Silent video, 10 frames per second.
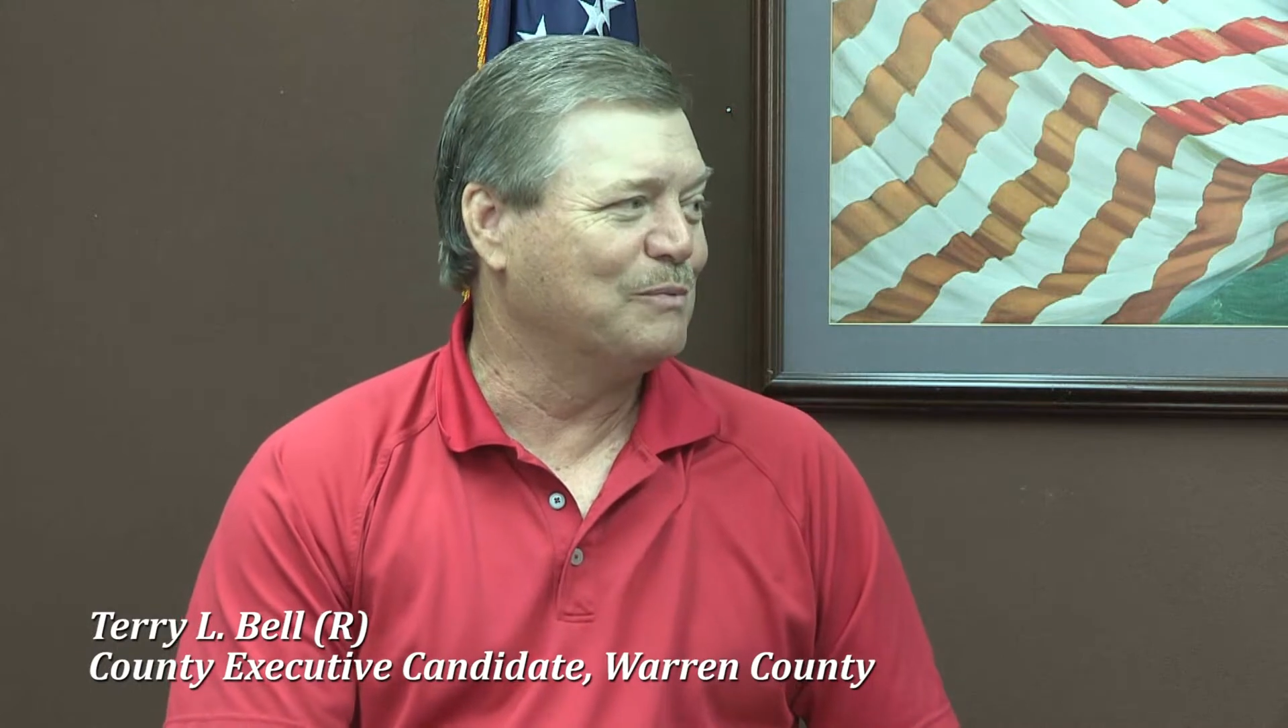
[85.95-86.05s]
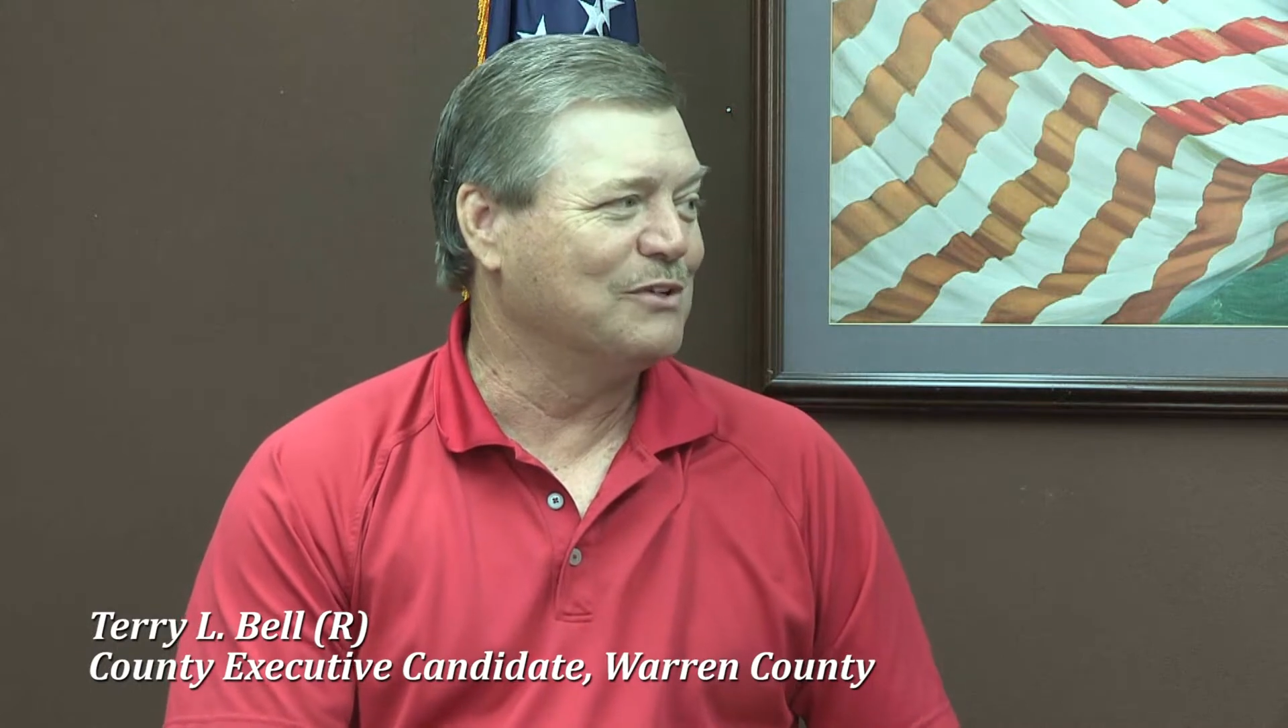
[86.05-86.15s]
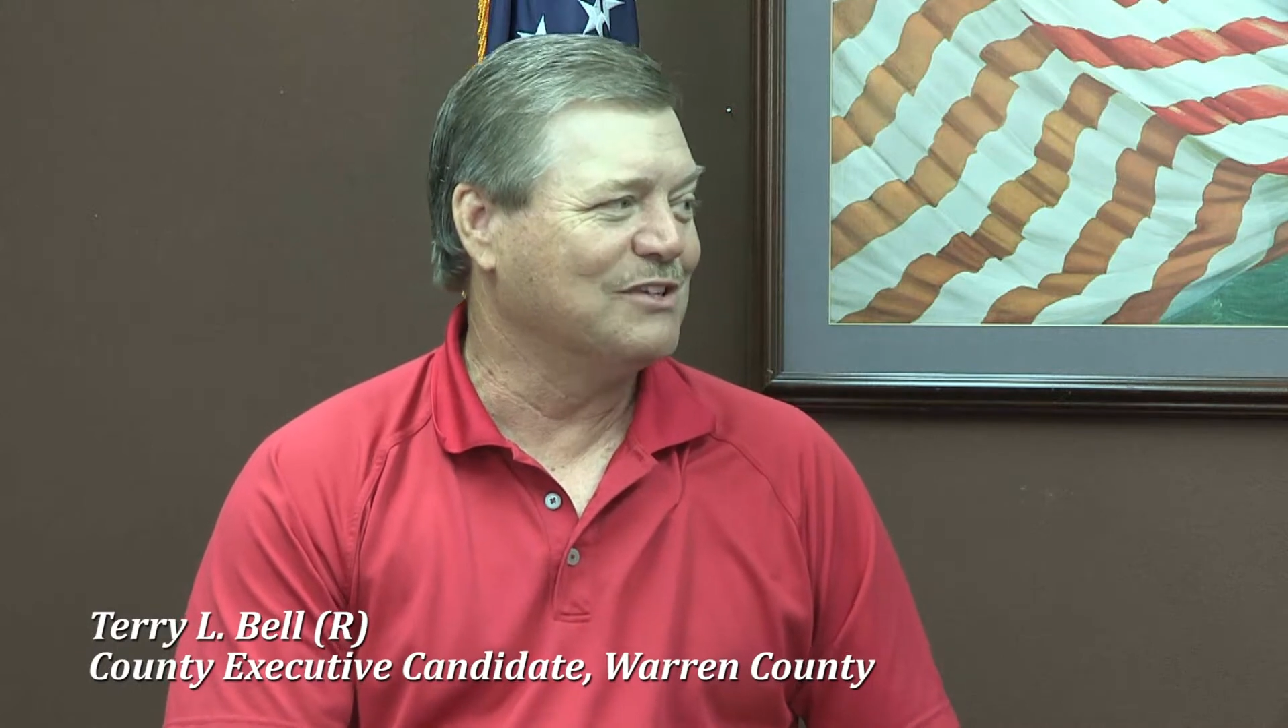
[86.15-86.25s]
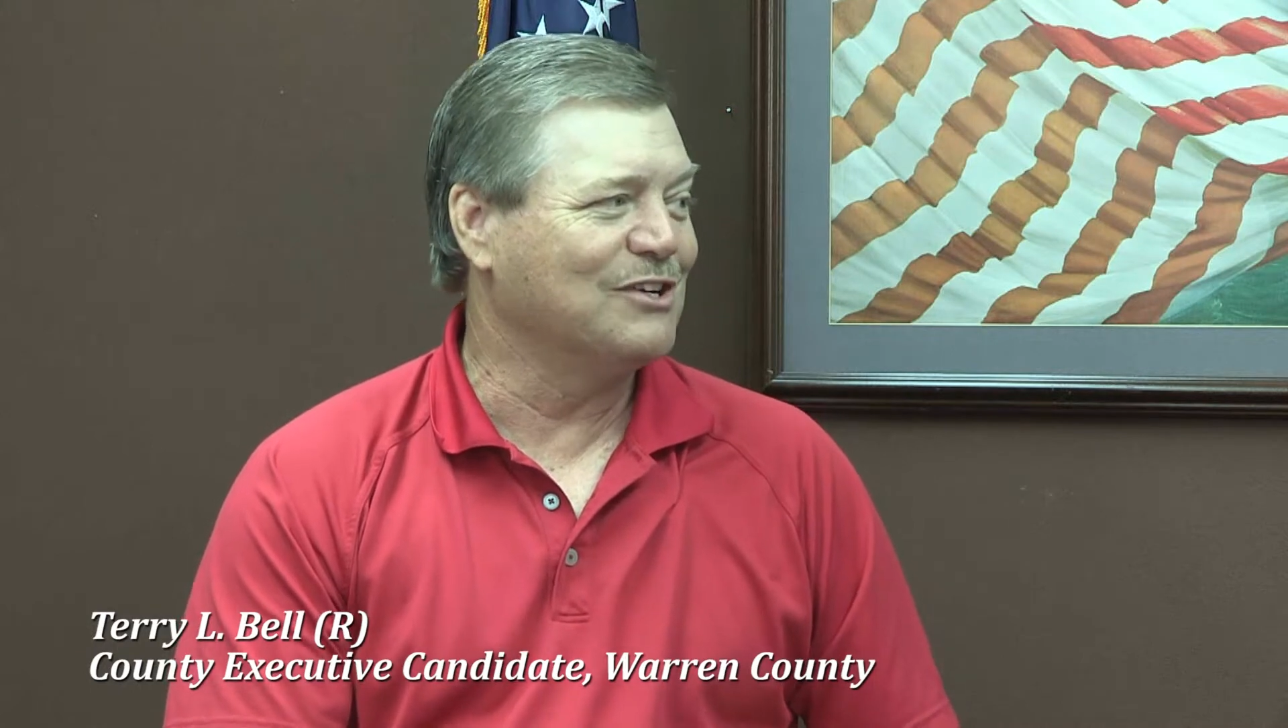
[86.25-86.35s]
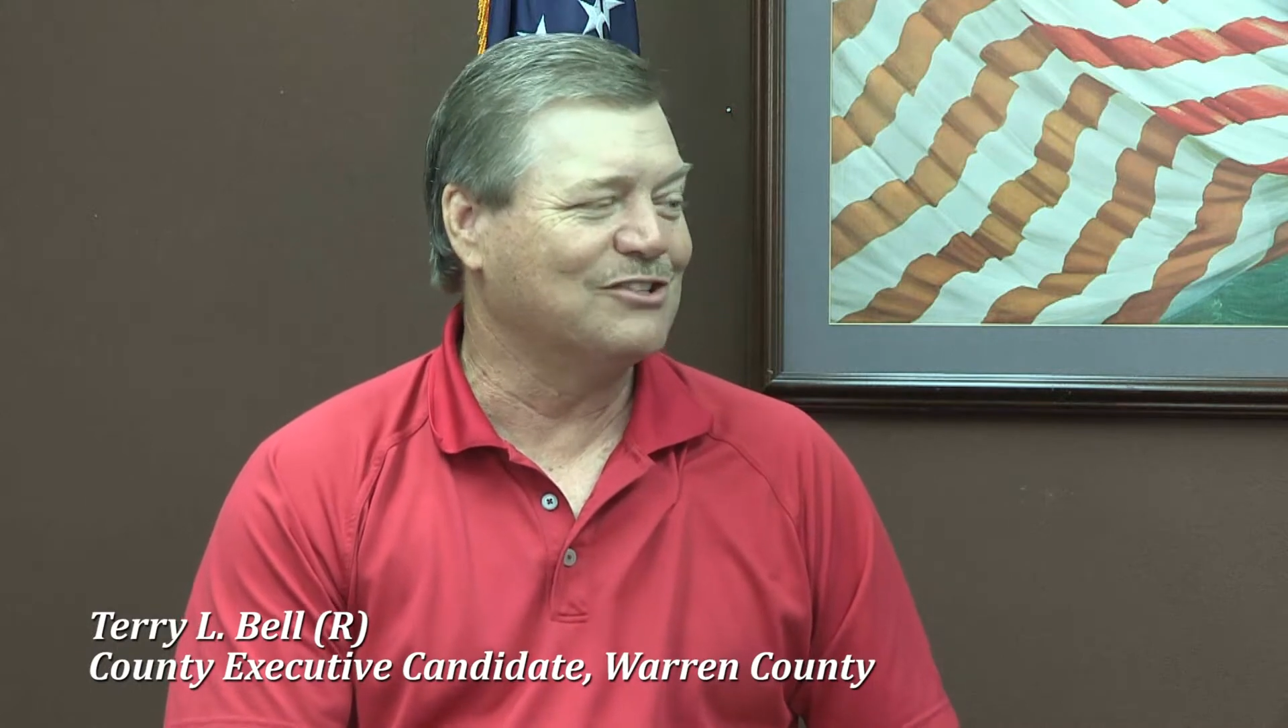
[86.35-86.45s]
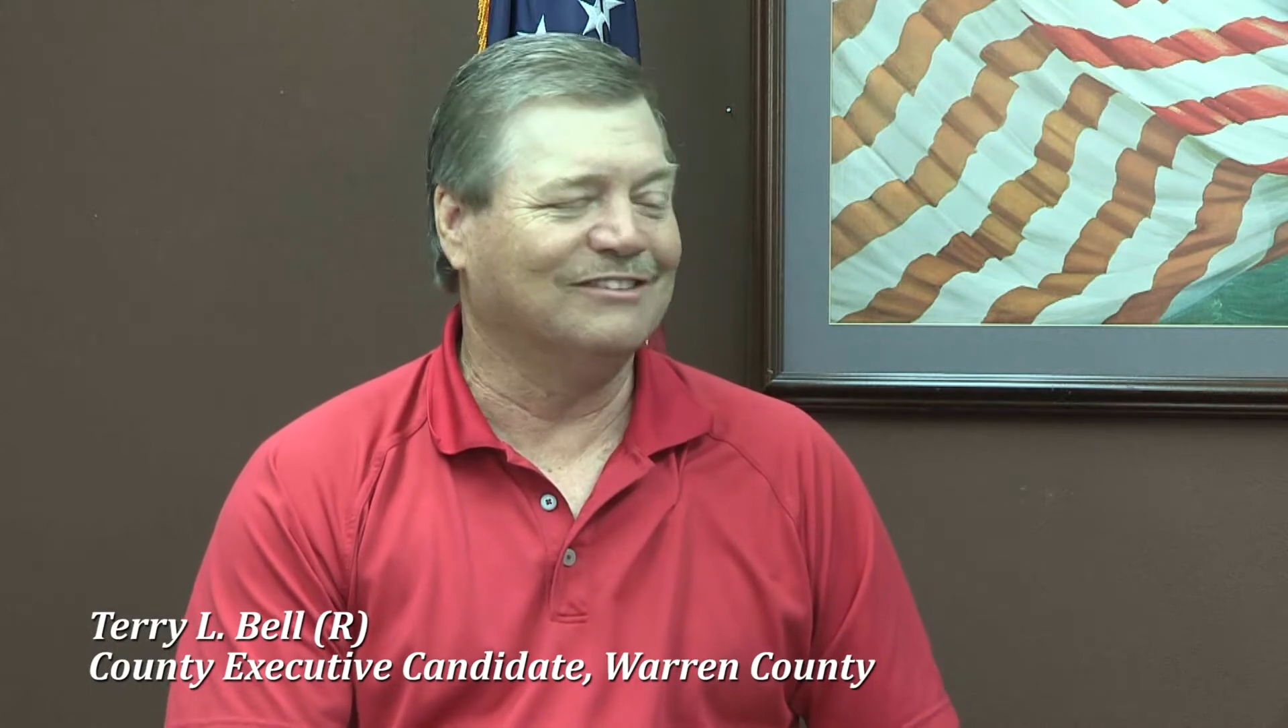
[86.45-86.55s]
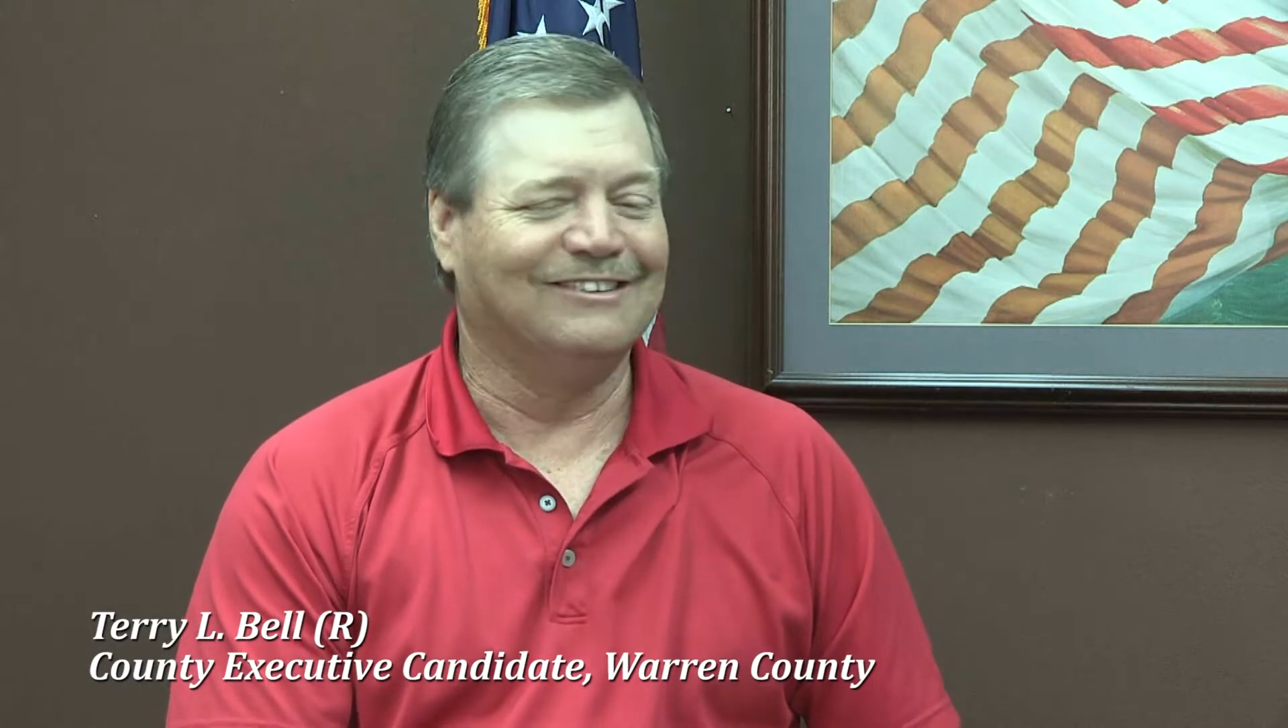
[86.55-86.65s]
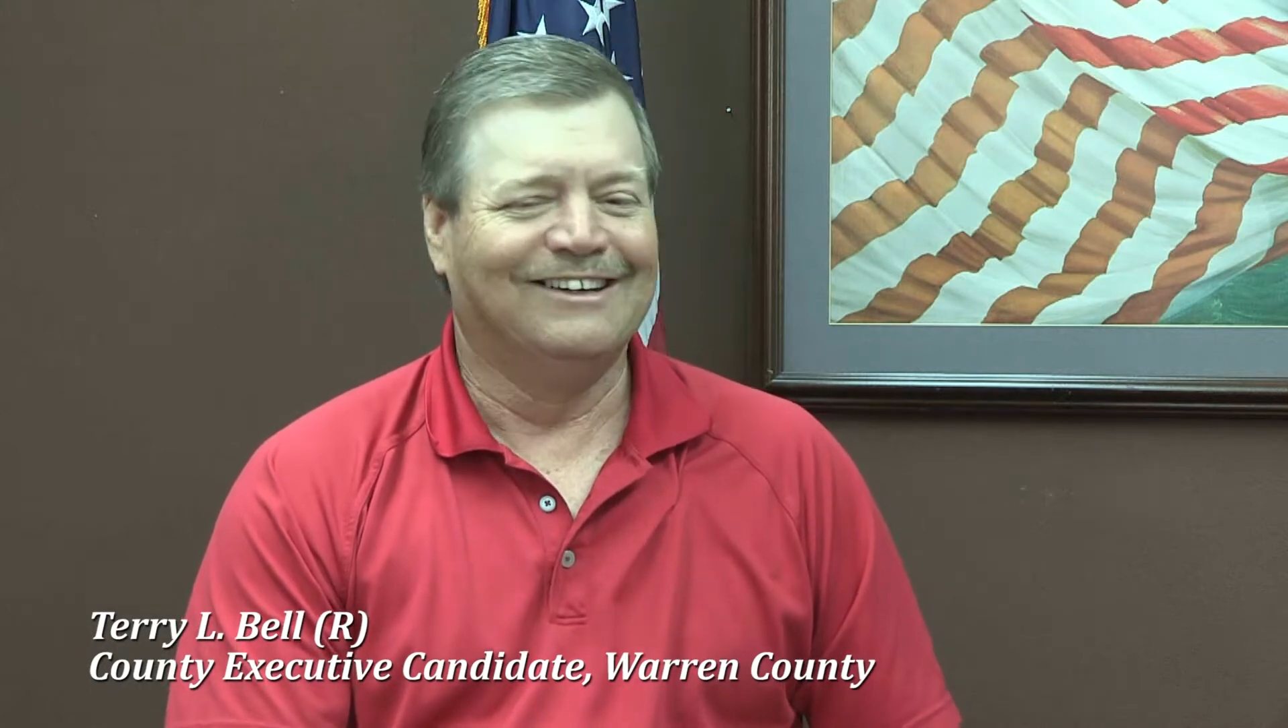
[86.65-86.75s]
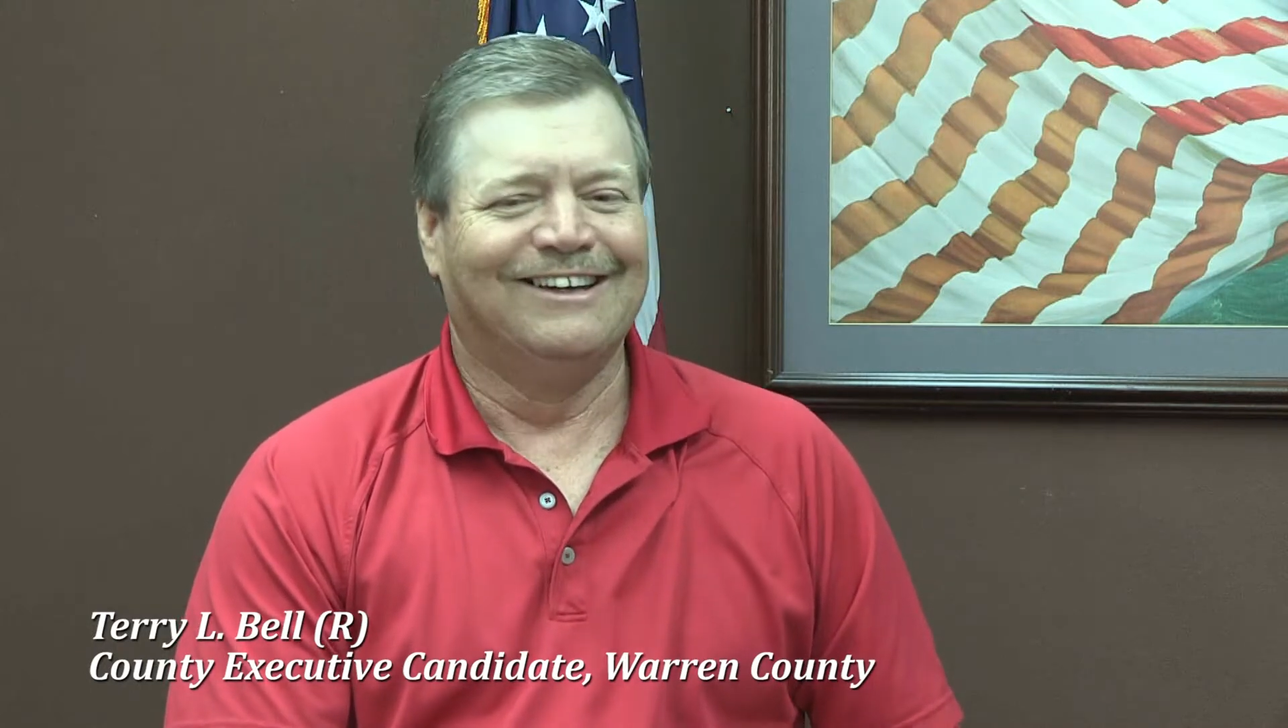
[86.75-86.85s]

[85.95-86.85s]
position